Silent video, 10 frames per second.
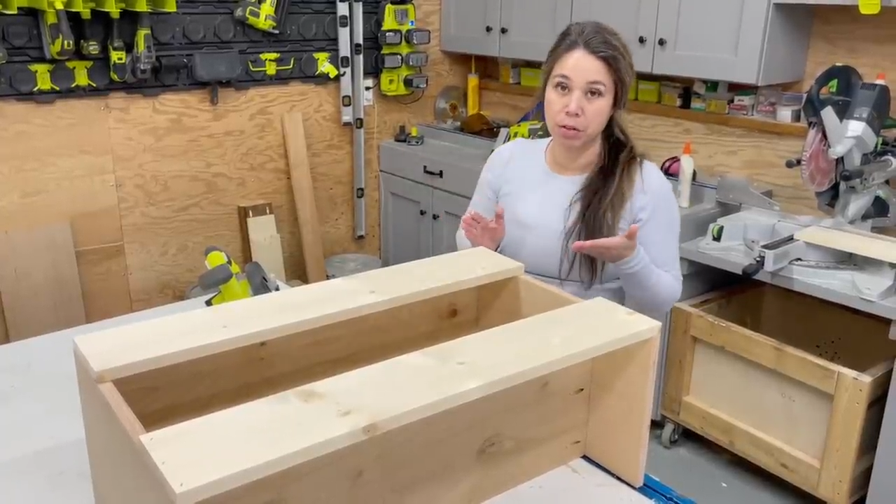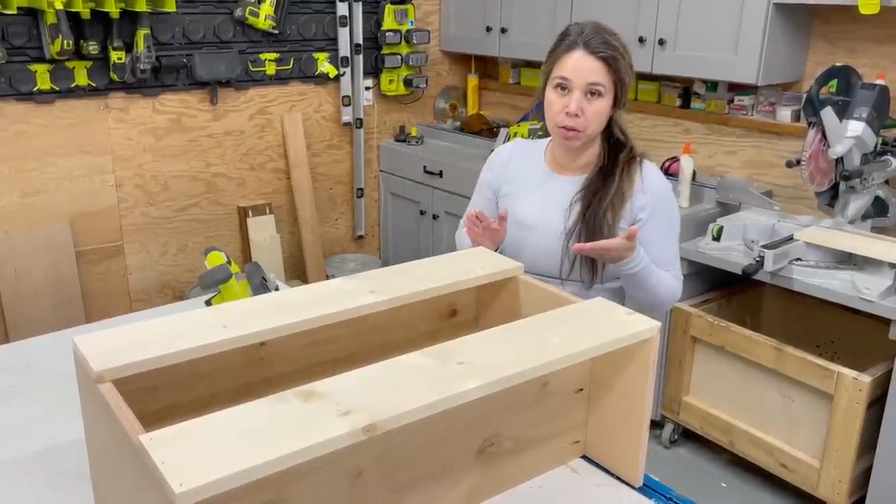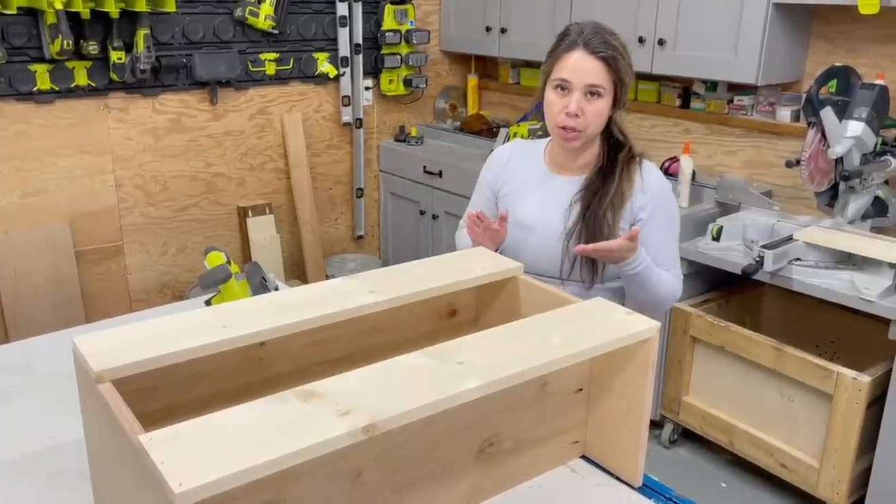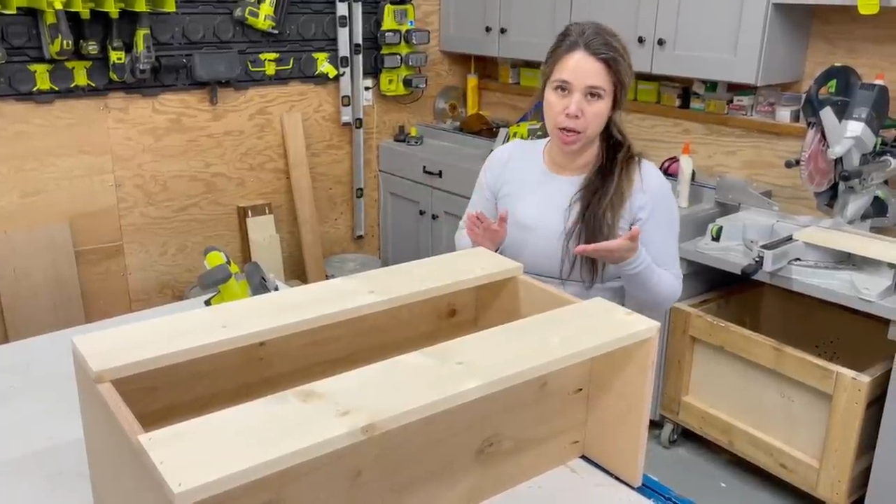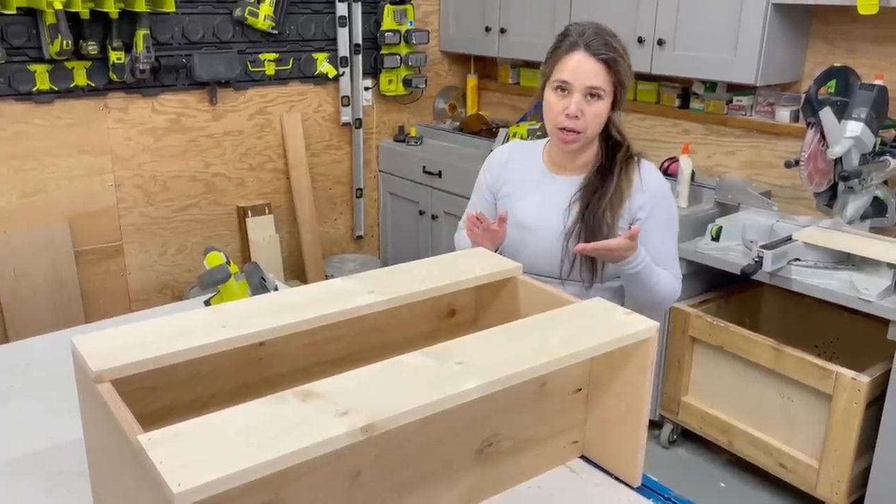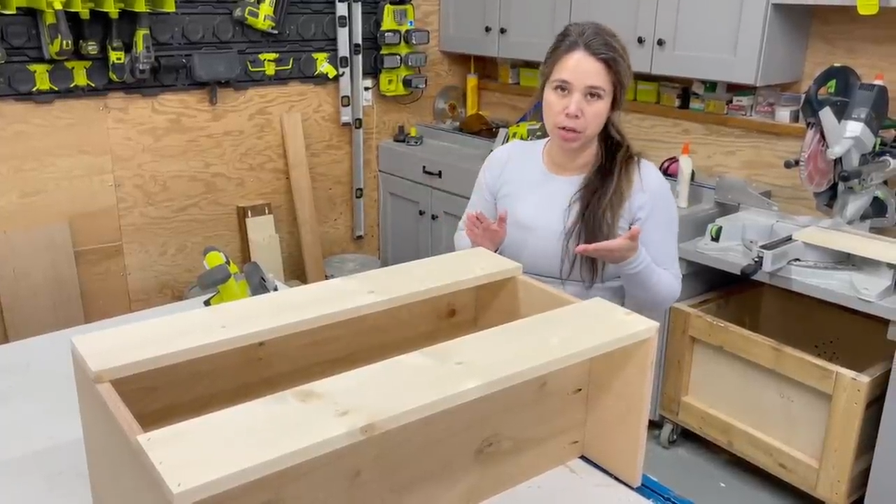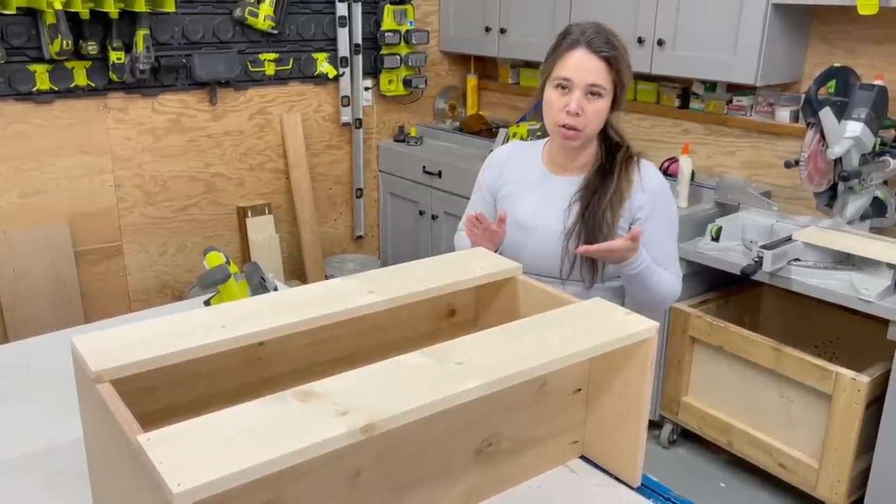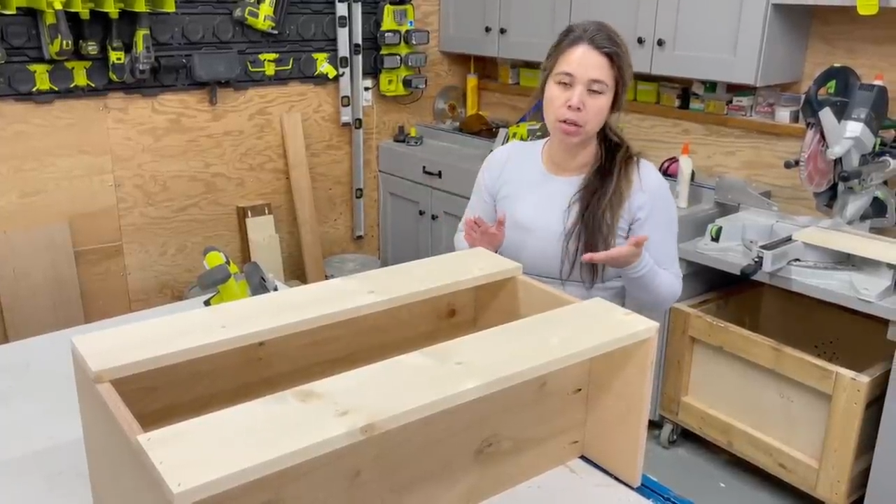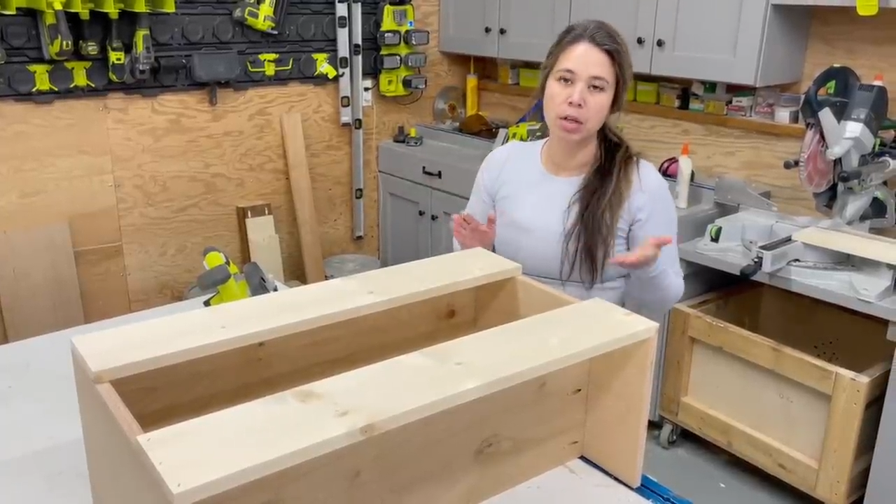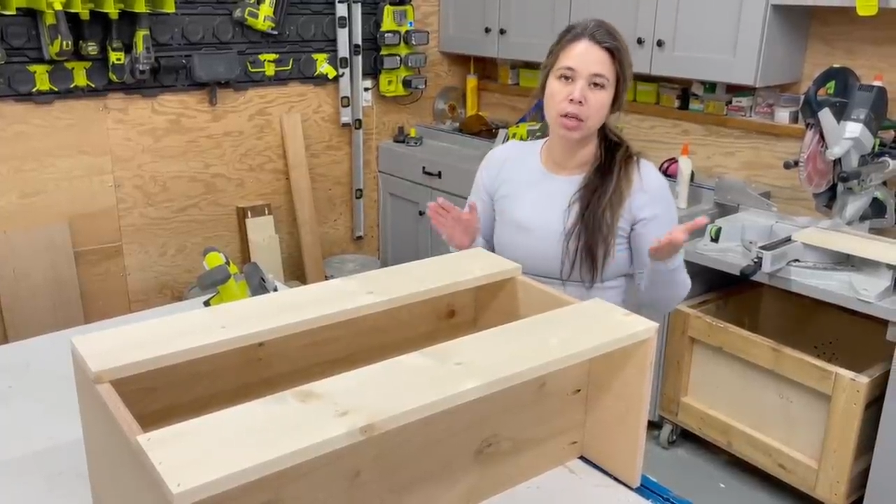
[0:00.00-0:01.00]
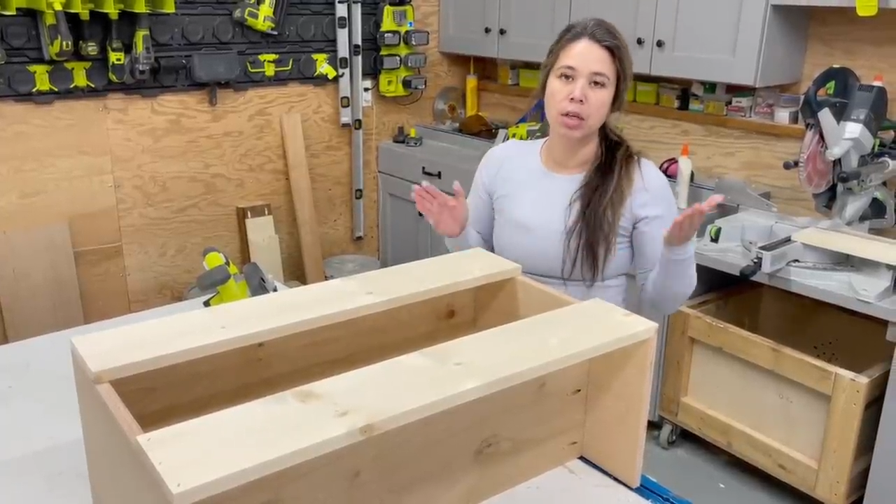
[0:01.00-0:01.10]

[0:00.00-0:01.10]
degree angle.